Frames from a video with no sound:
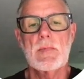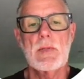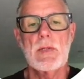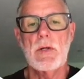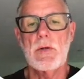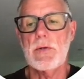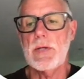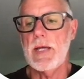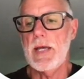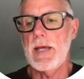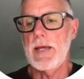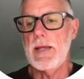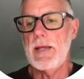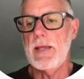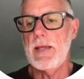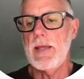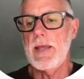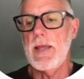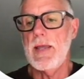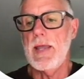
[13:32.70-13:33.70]
Okay?
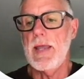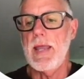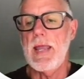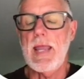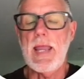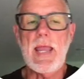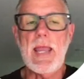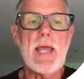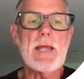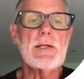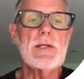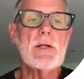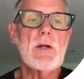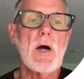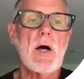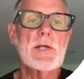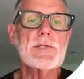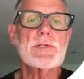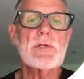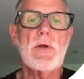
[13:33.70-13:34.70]
And it
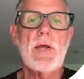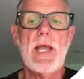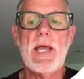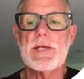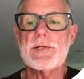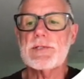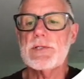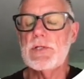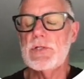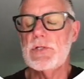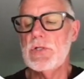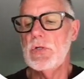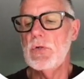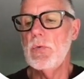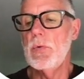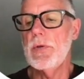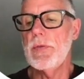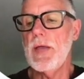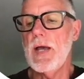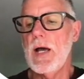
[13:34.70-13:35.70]
also has to do
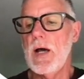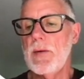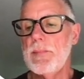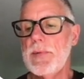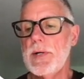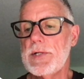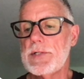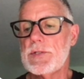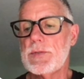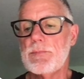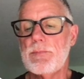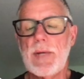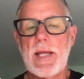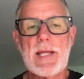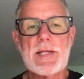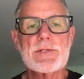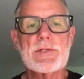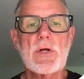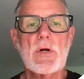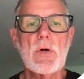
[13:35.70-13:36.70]
with how much
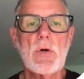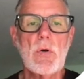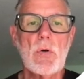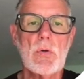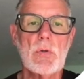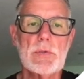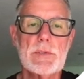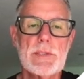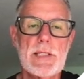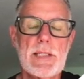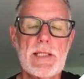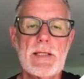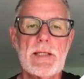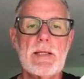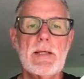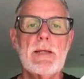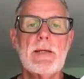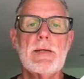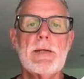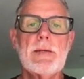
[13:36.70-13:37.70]
banks are holding
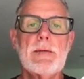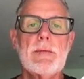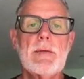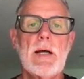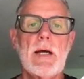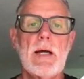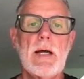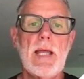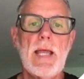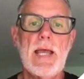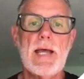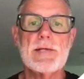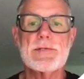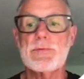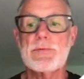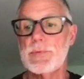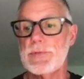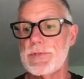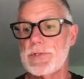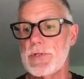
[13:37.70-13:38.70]
as
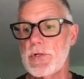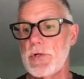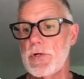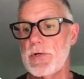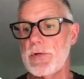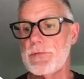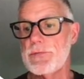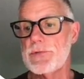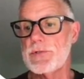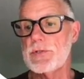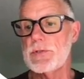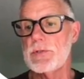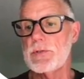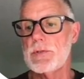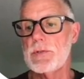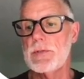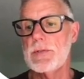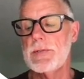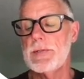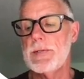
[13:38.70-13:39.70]
reserves.
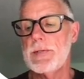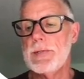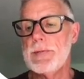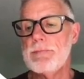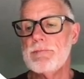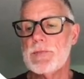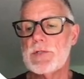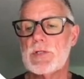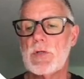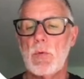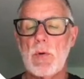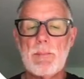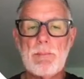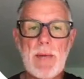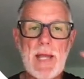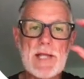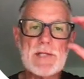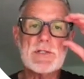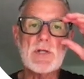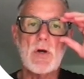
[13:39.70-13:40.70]
So when
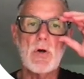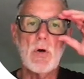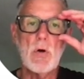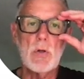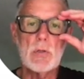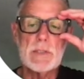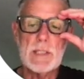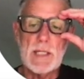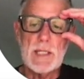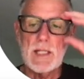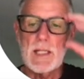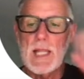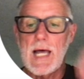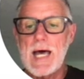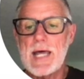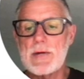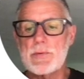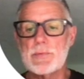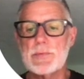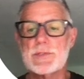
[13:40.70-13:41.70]
banks are holding a
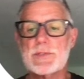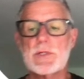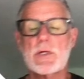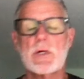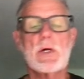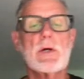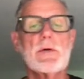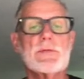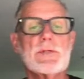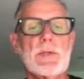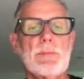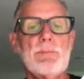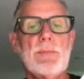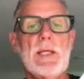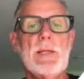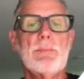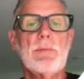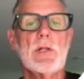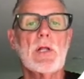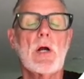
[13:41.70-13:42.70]
lot of reserves and
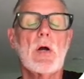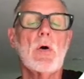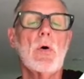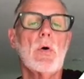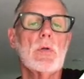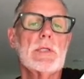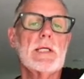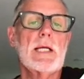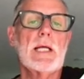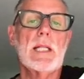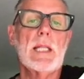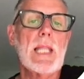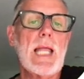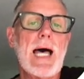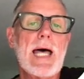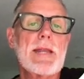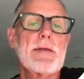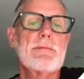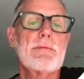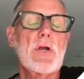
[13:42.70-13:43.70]
people are holding a
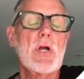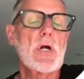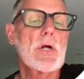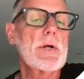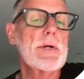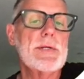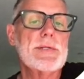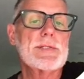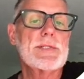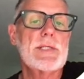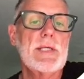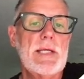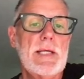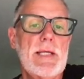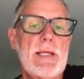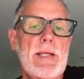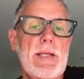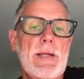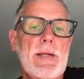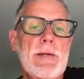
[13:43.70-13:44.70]
lot of currency,